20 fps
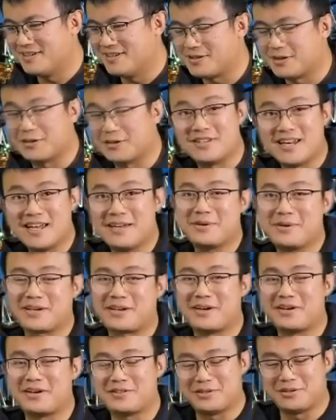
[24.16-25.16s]
So today we're
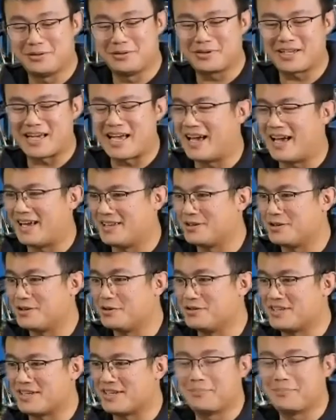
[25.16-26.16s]
going to look at
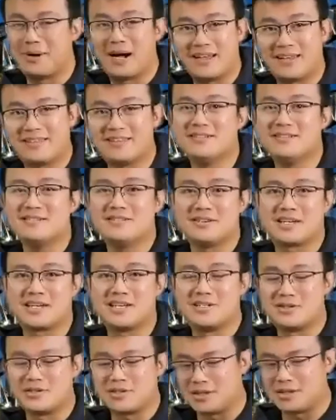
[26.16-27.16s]
using Python to
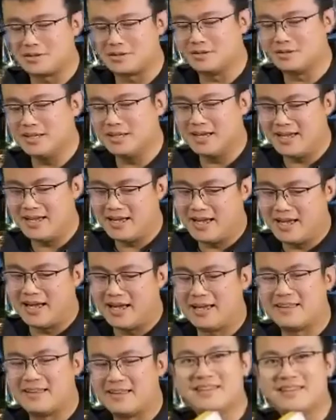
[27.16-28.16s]
control
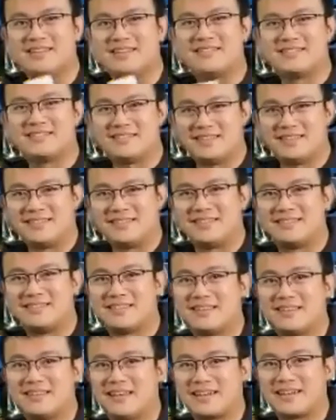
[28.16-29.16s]
This is
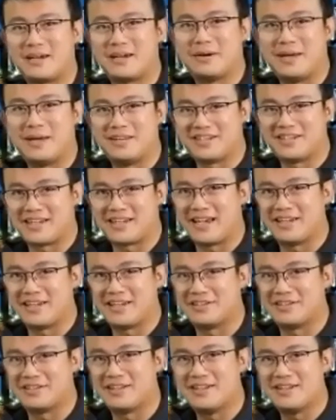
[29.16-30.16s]
the Lego
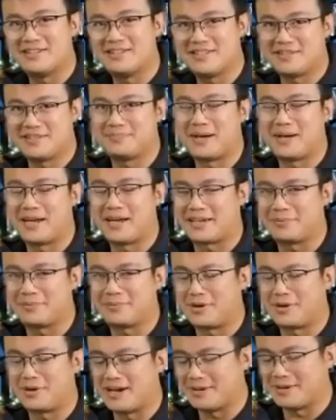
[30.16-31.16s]
Education Spike
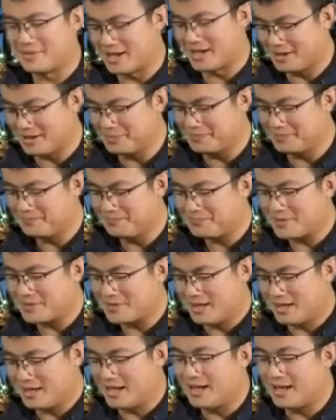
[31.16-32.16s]
Prime Hub.
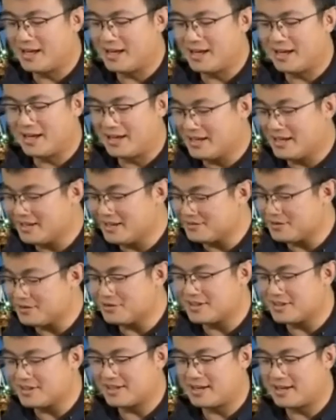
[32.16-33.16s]
It is
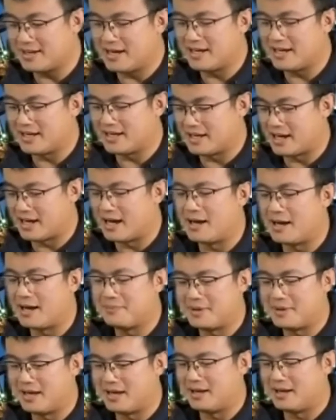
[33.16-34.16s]
using a
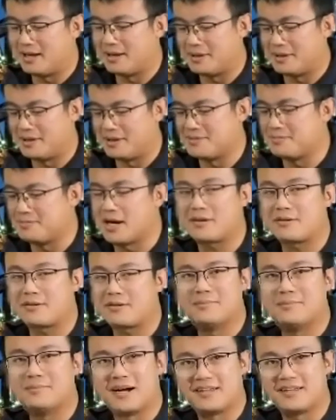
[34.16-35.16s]

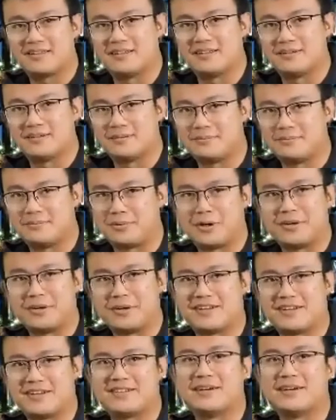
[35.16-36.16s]
MicroPython
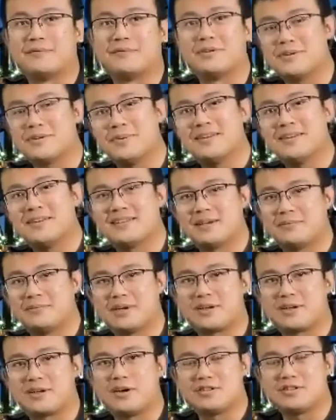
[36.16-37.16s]
processor, which means that
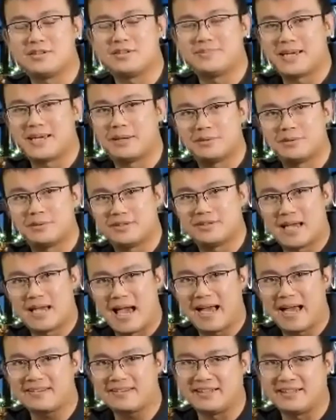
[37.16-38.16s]
we're going to be able to
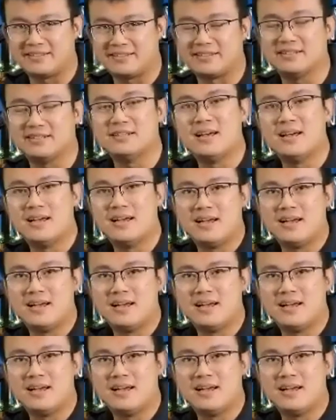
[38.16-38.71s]
access it